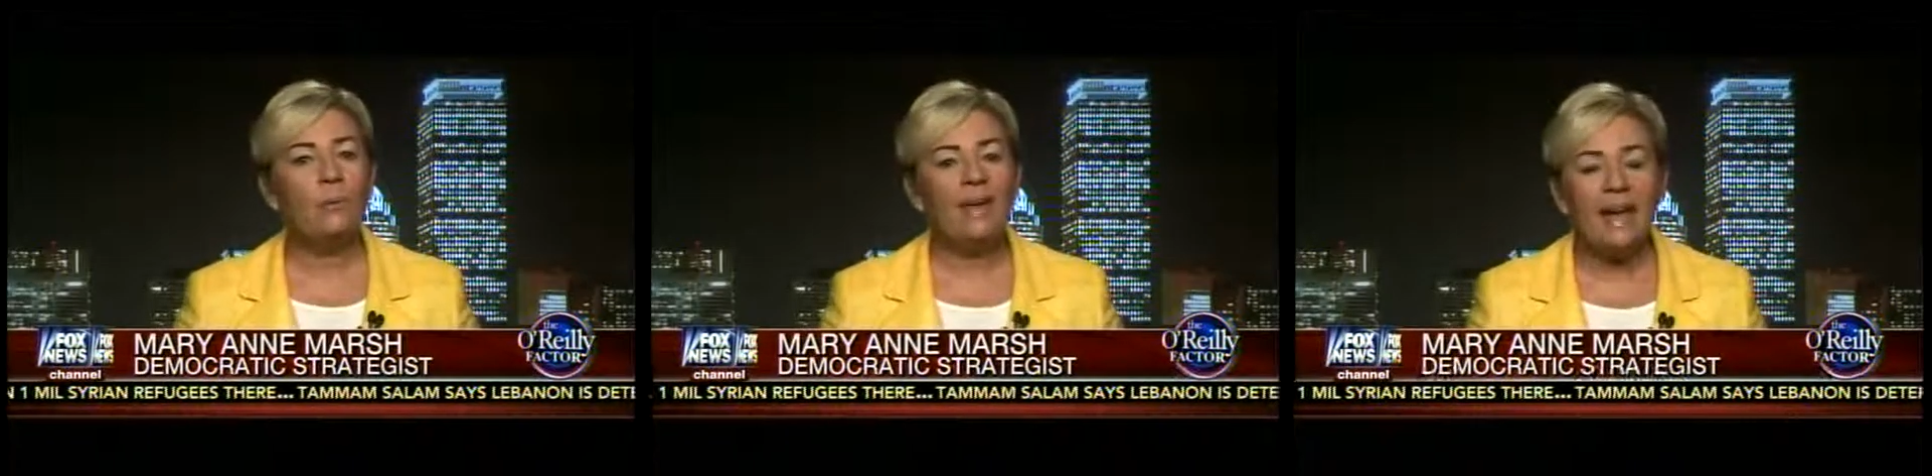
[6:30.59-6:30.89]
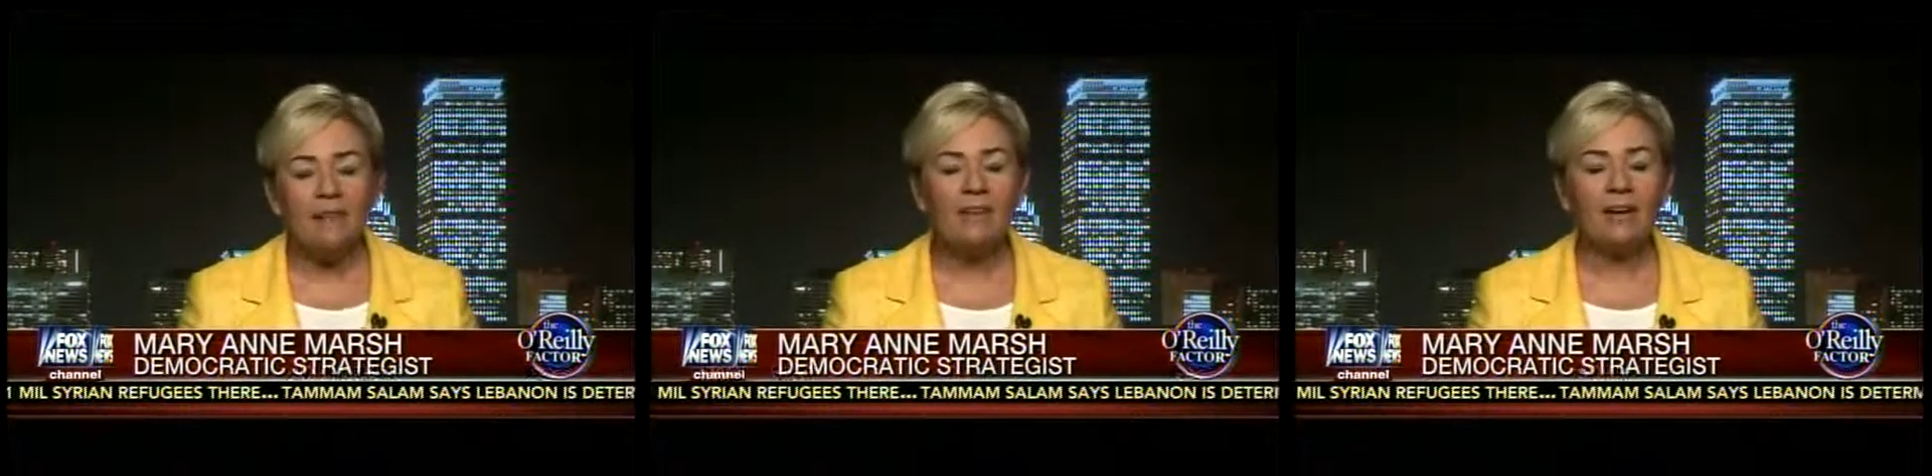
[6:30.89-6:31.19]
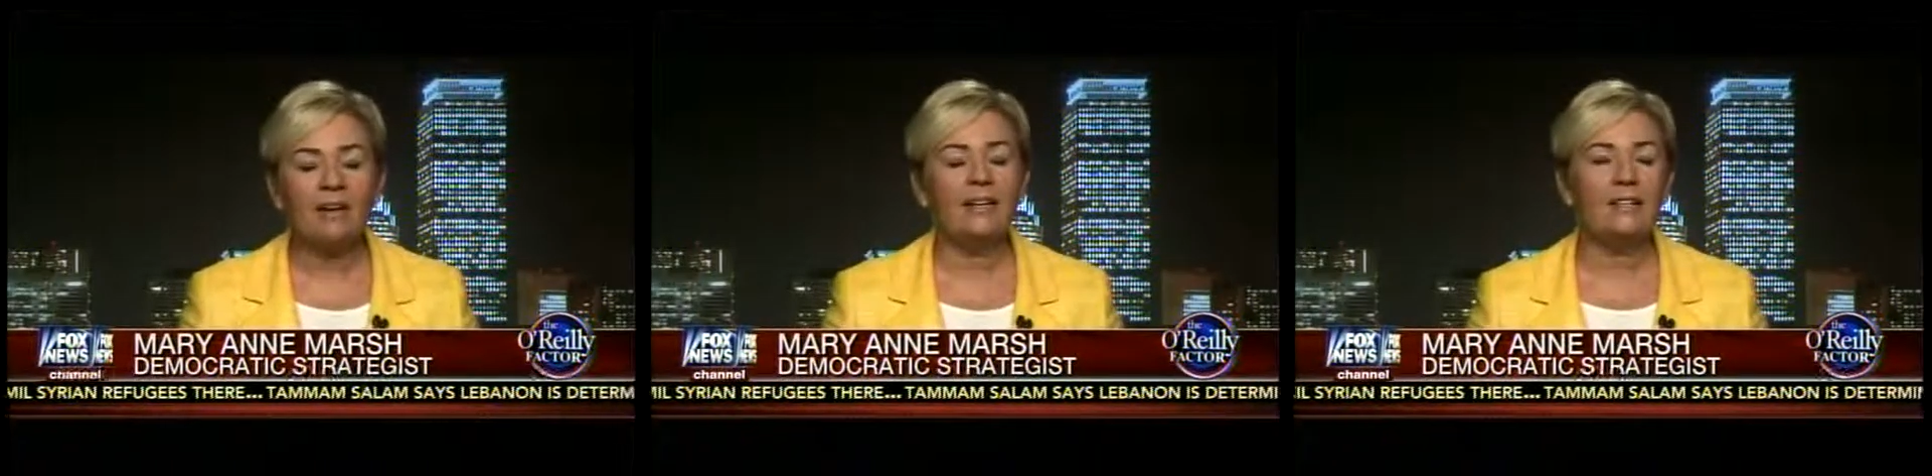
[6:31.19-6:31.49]
We have not
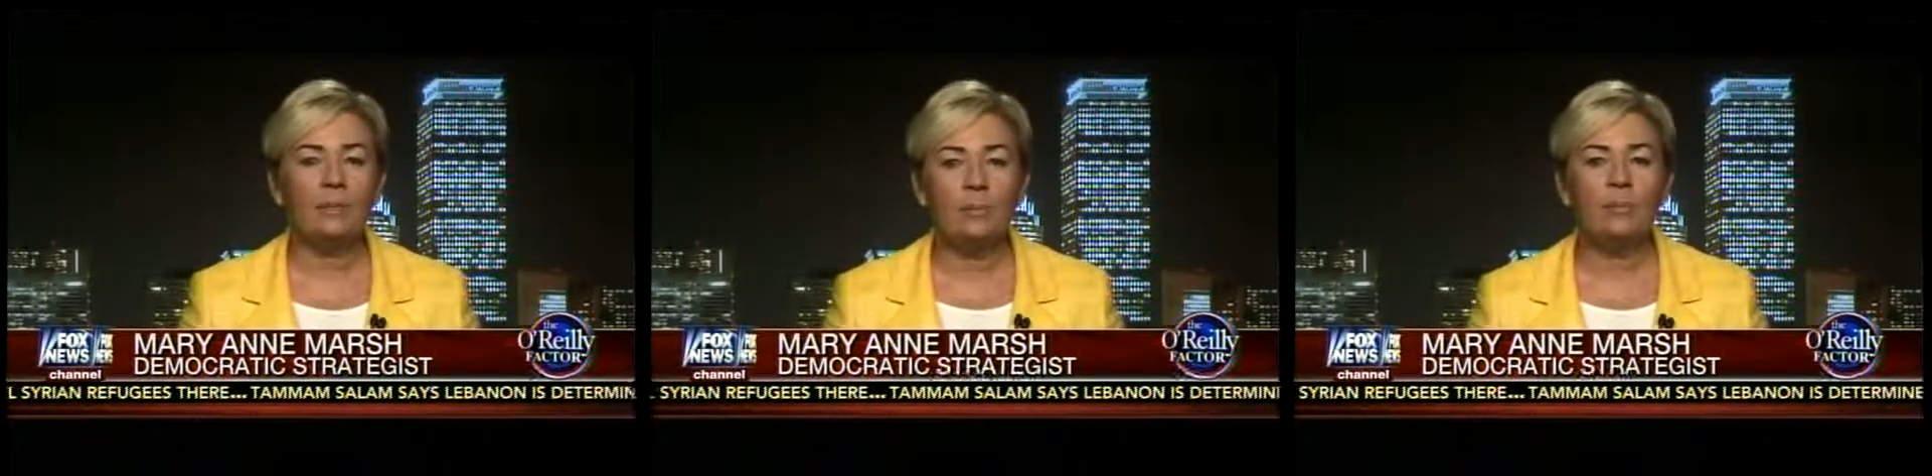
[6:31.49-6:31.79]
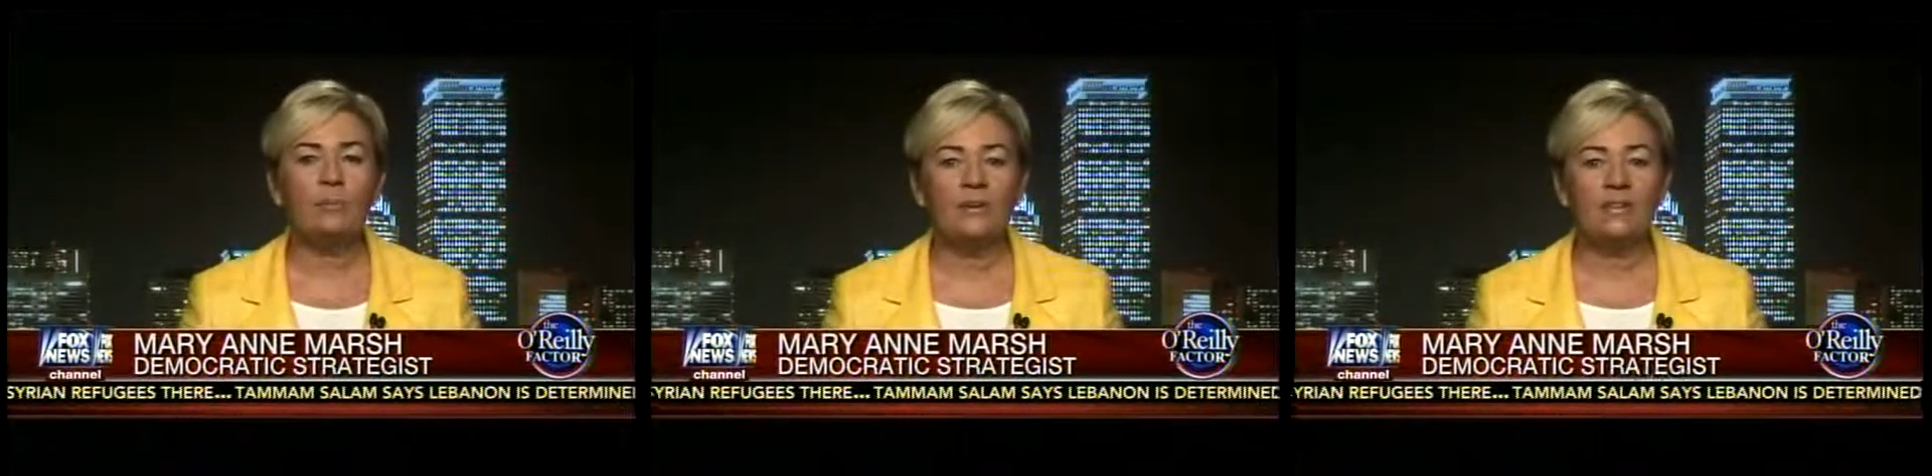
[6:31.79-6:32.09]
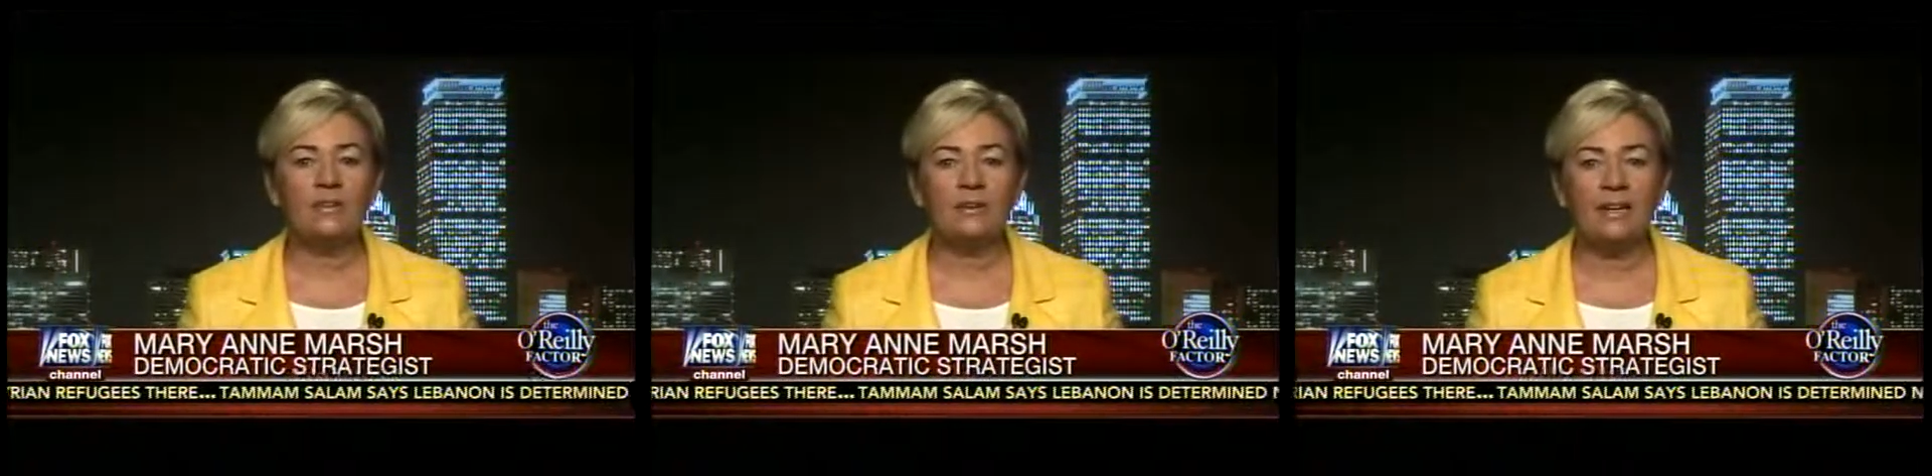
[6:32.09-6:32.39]
elected a woman
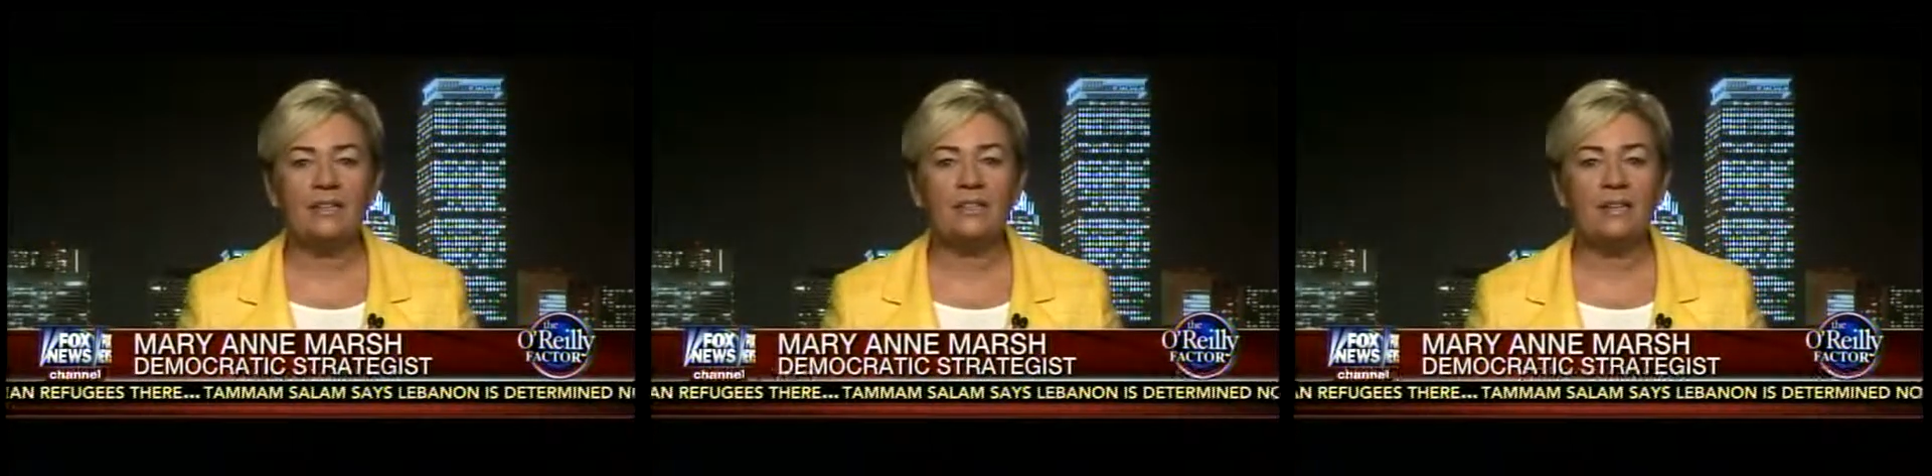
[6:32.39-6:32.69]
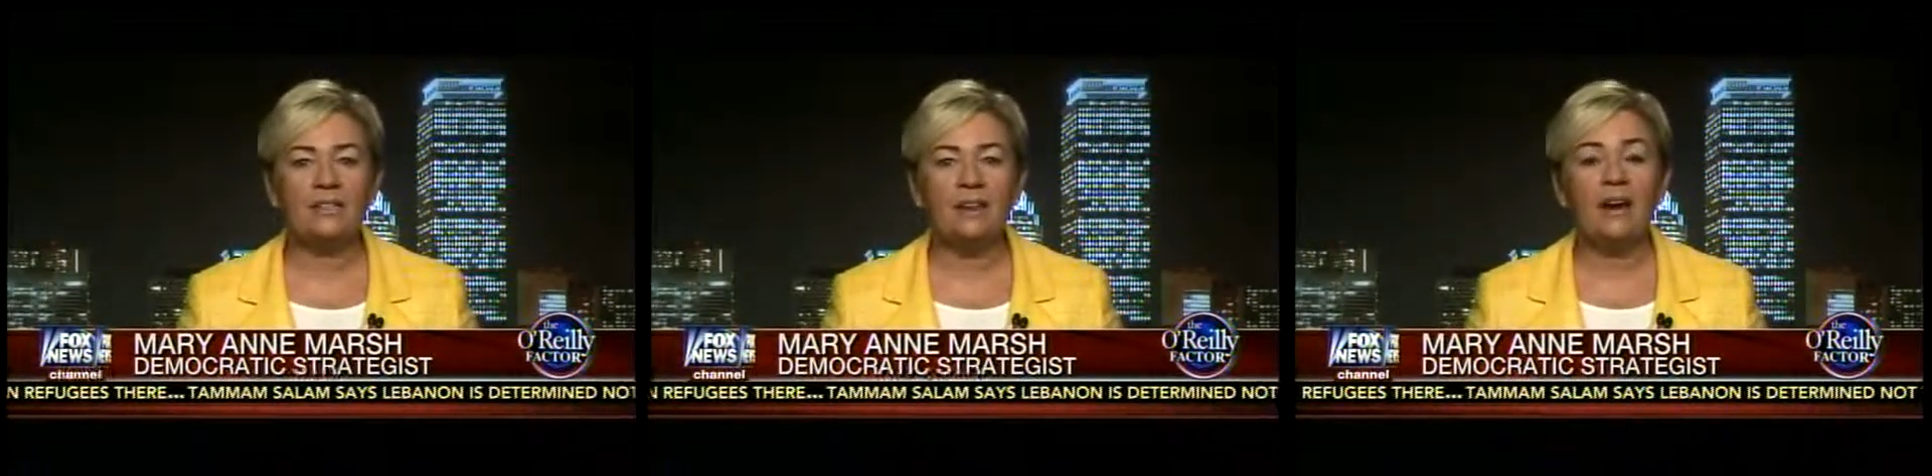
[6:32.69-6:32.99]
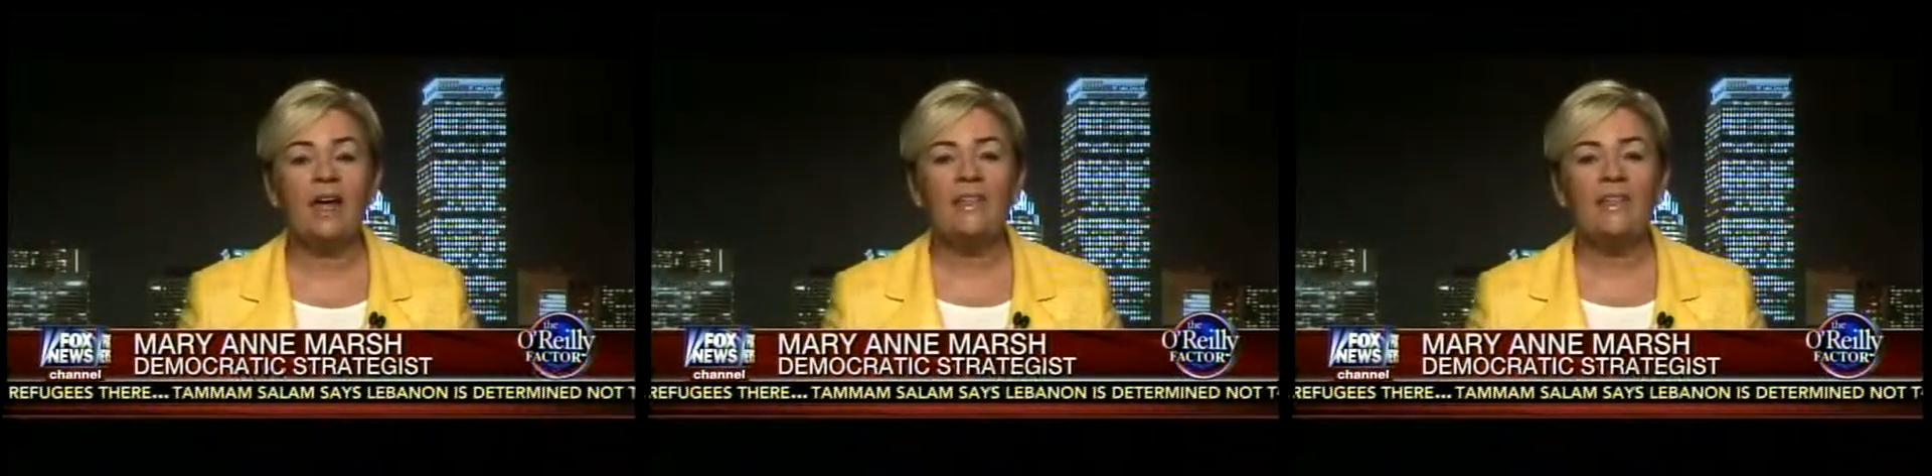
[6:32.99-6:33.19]
president of the United States yet.